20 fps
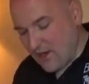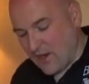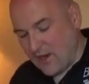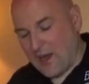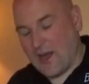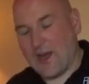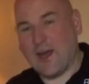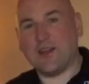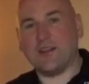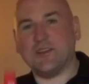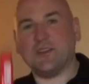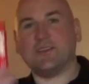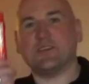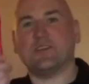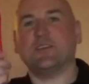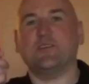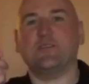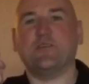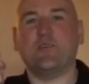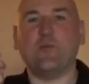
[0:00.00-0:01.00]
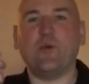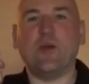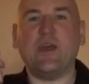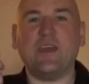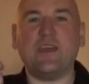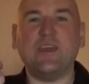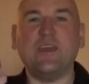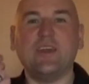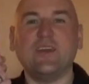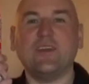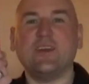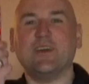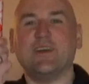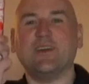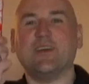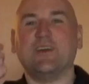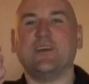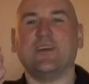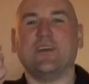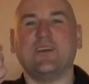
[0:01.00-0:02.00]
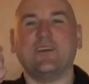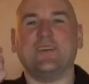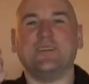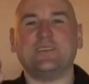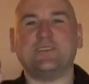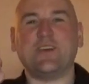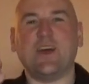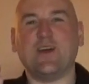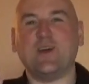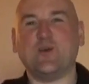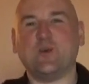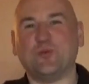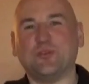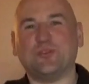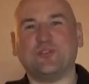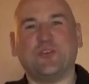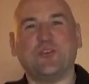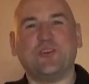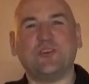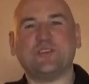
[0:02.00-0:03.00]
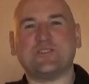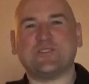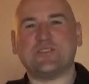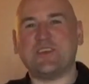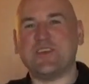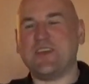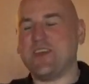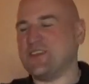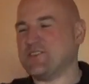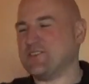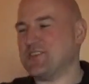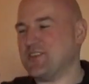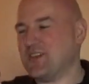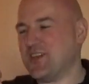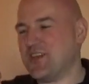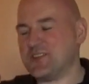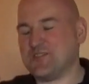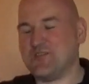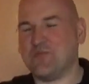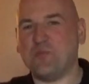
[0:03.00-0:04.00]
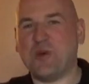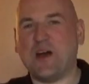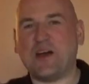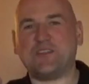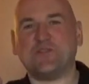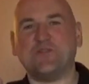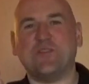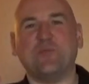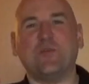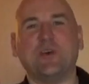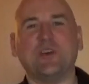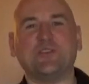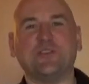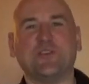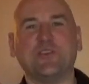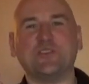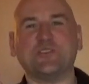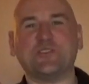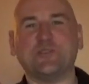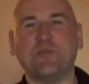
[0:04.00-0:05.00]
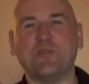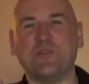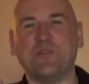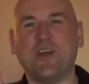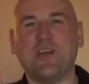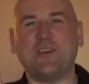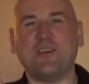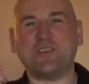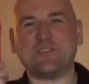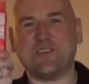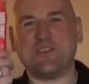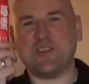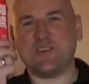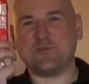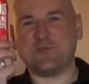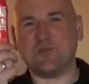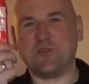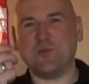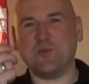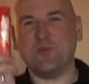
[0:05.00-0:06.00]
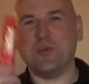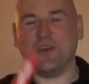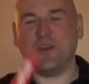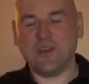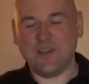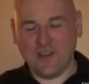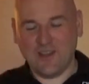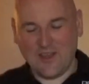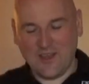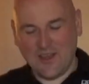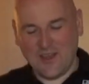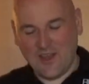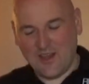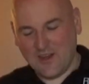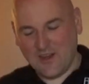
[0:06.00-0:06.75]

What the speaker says: And for me, terrible joints, years and years of battering my joints, doing various things with them. A